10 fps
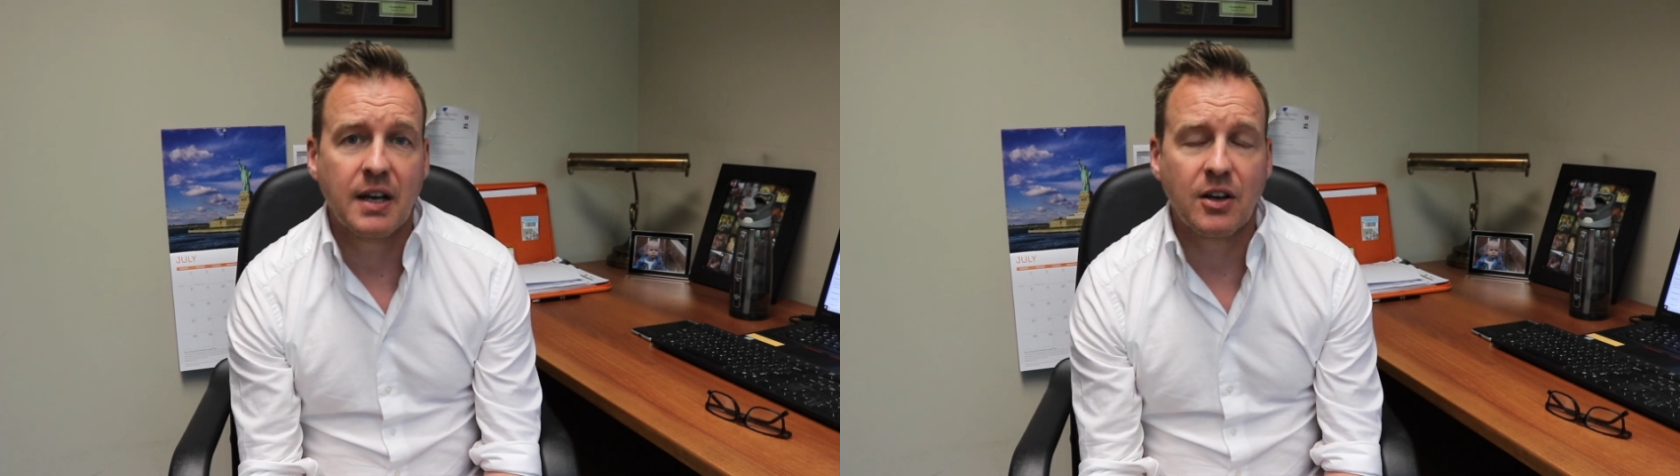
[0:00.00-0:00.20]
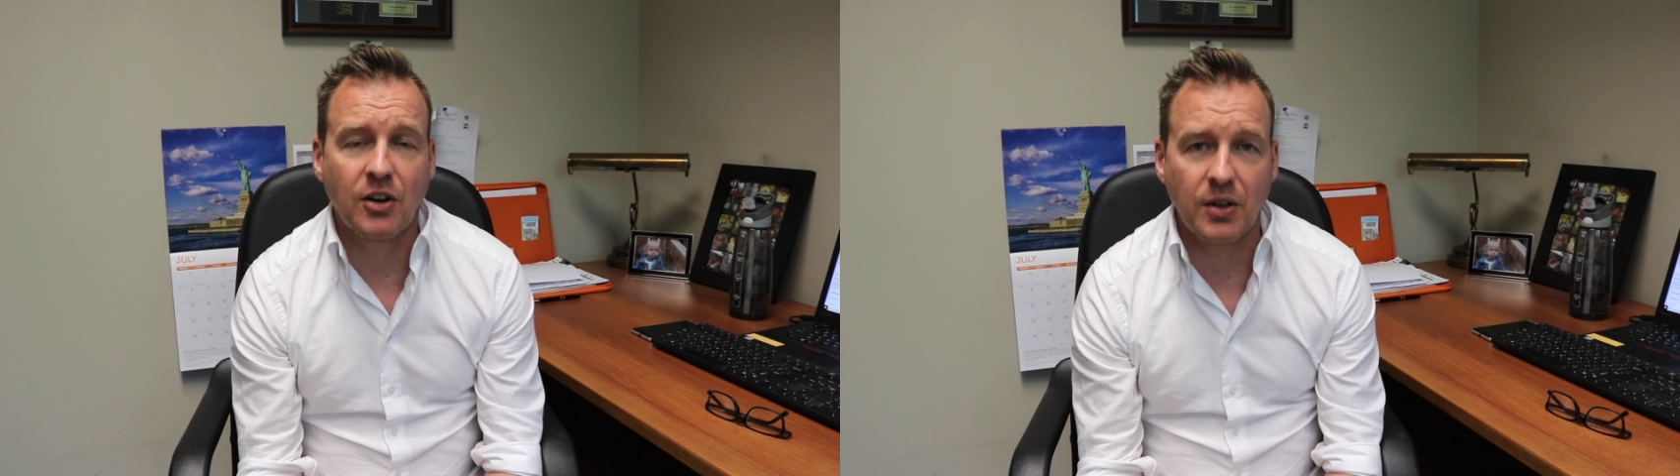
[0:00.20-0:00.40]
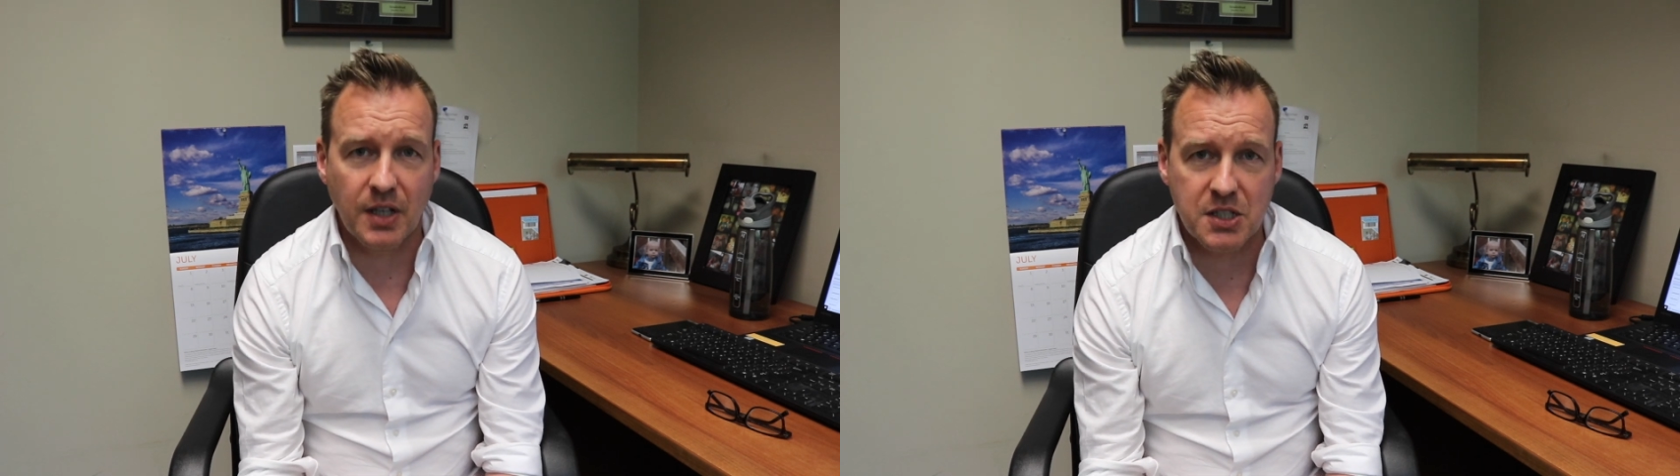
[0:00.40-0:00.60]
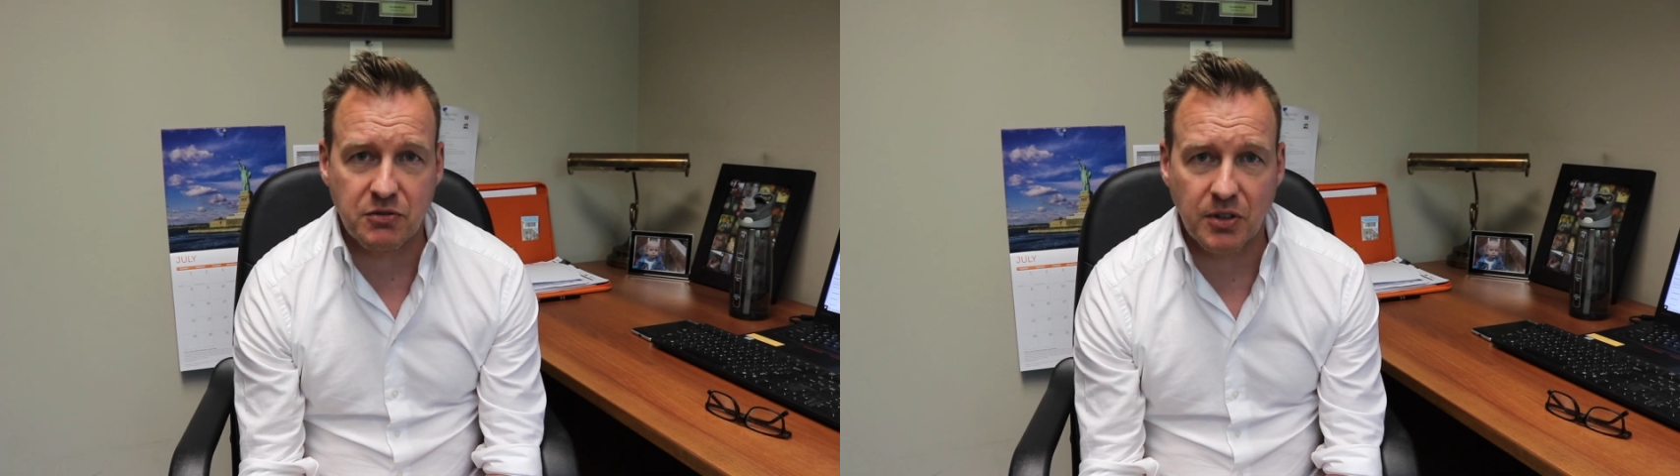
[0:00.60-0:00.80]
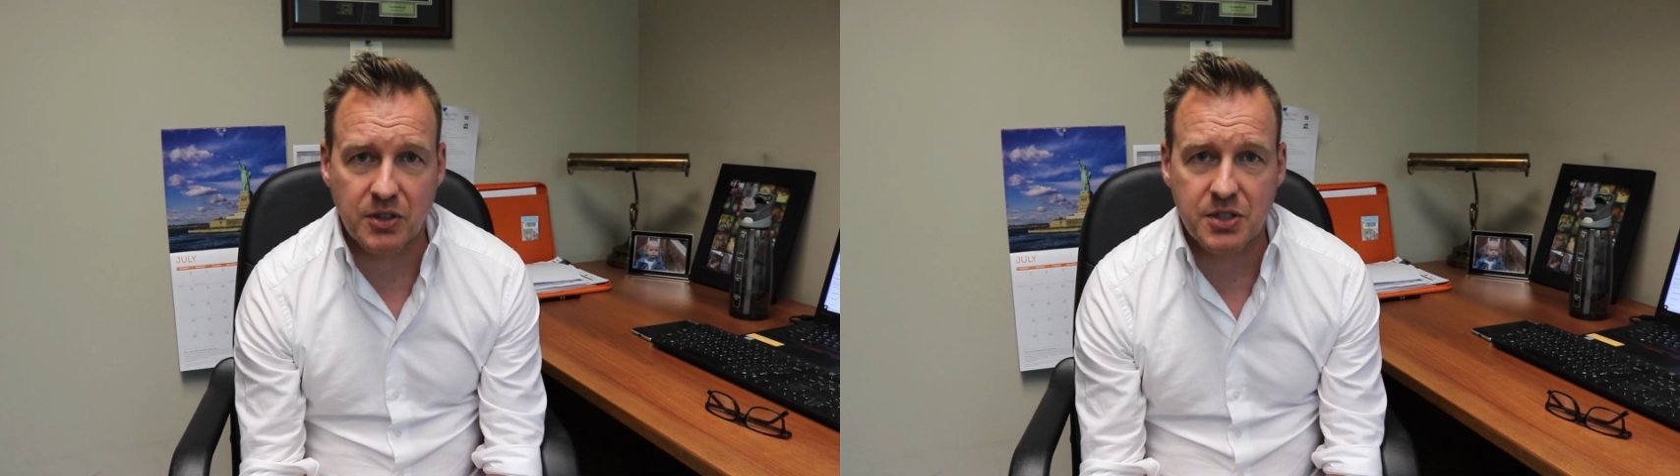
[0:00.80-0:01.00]
call us
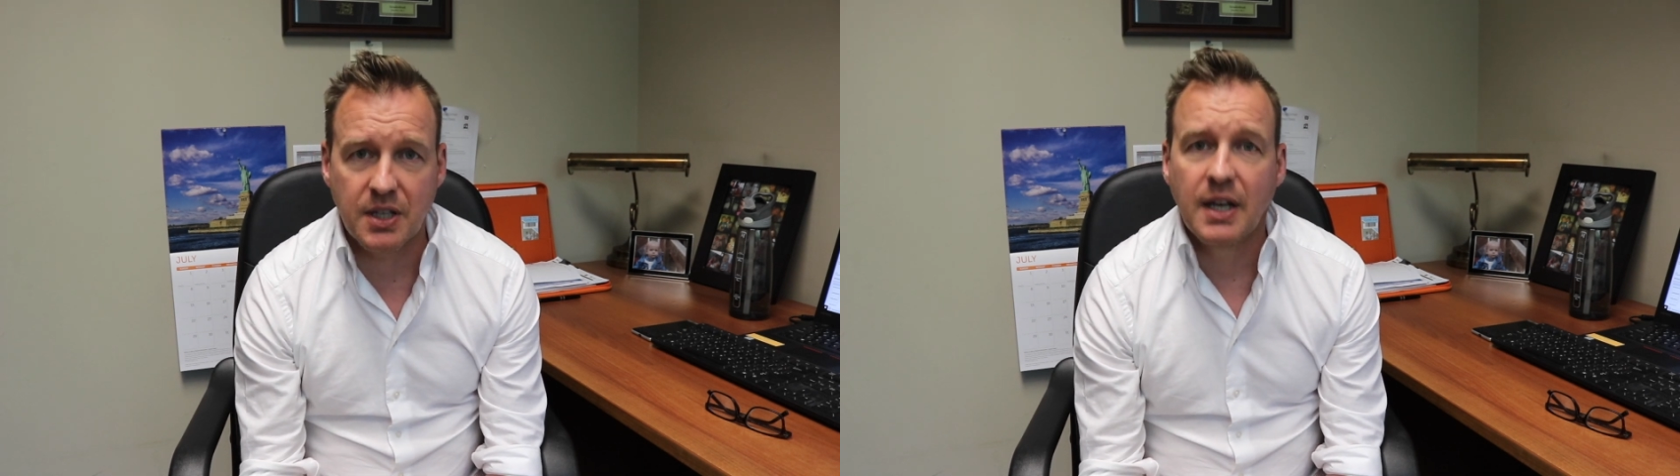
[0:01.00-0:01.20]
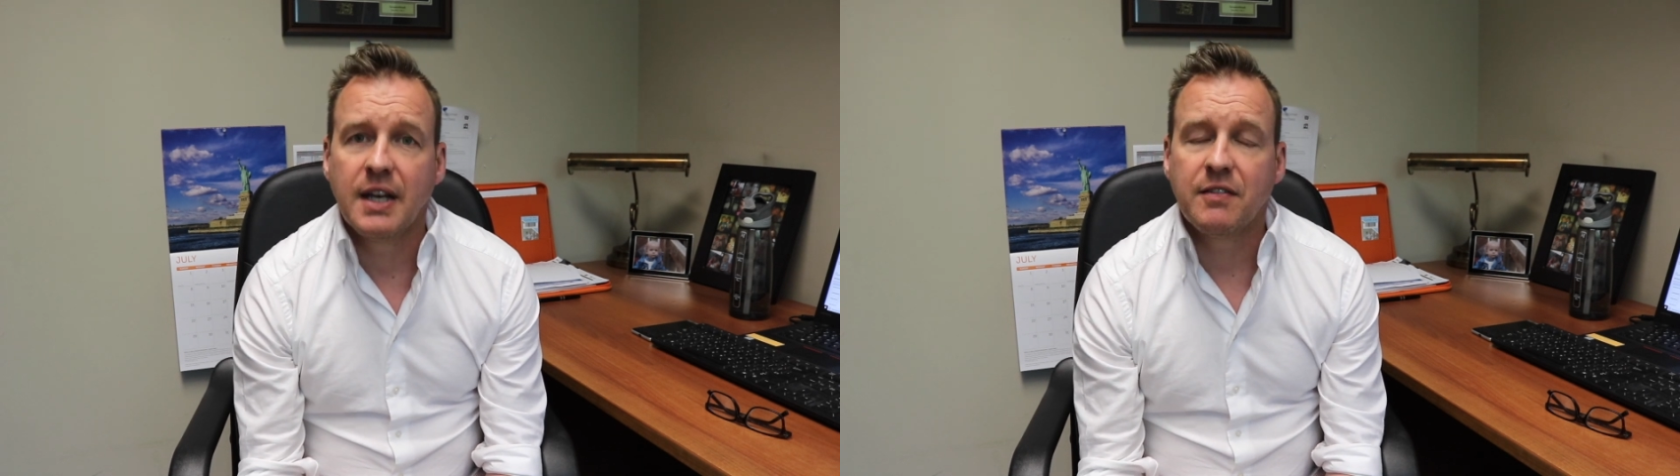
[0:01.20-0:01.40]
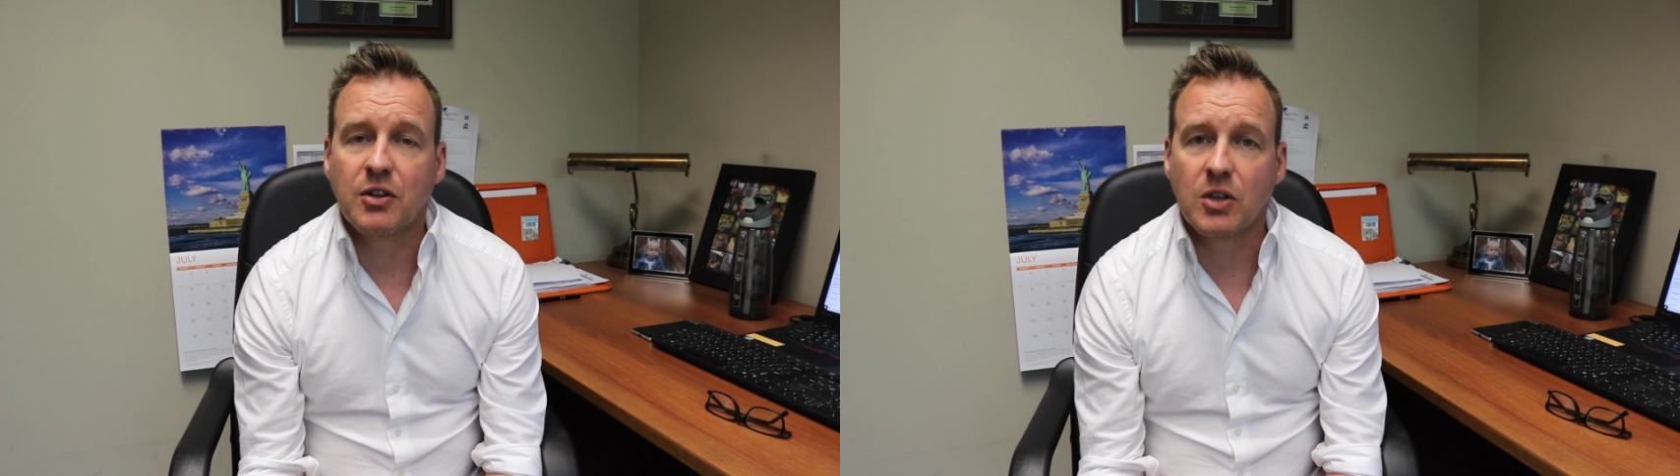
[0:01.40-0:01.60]
first. If you're